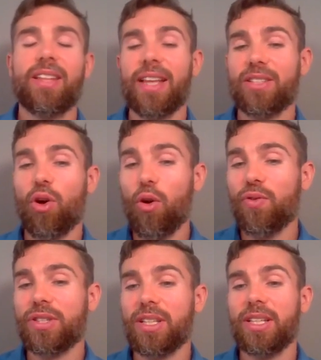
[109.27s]
that's
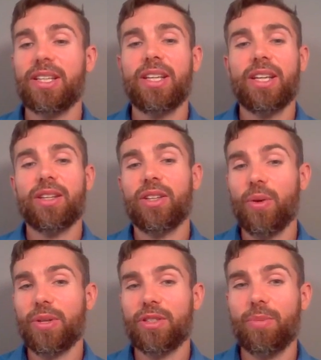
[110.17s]
obviously going